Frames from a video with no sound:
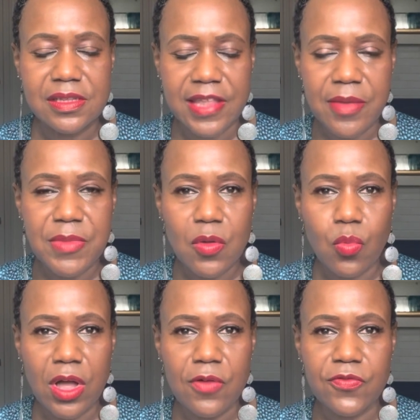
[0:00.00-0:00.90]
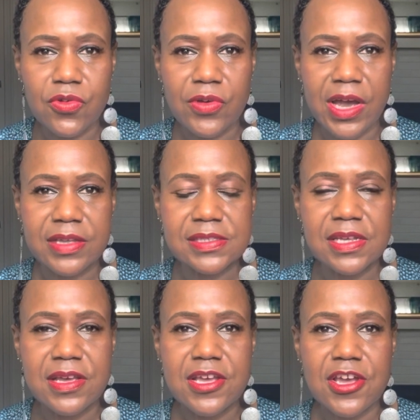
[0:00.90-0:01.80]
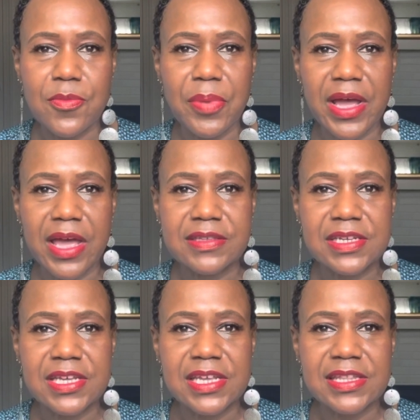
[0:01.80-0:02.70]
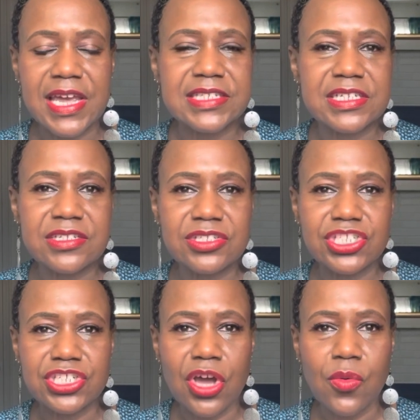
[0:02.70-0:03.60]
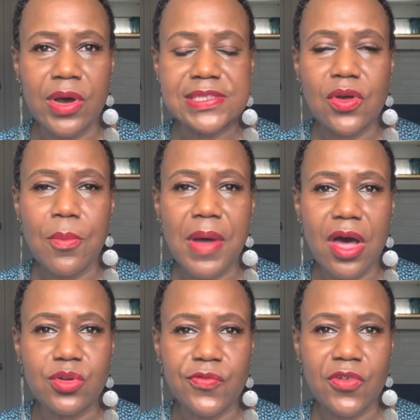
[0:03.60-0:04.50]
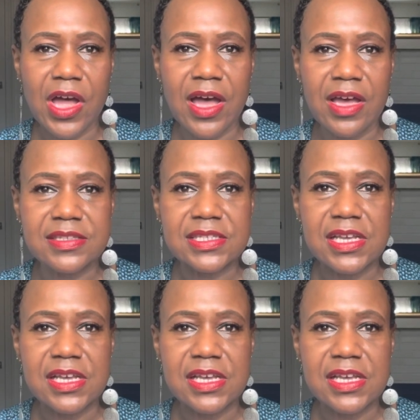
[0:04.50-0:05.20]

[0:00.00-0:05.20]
They meant well for us, but they didn't show us or model for us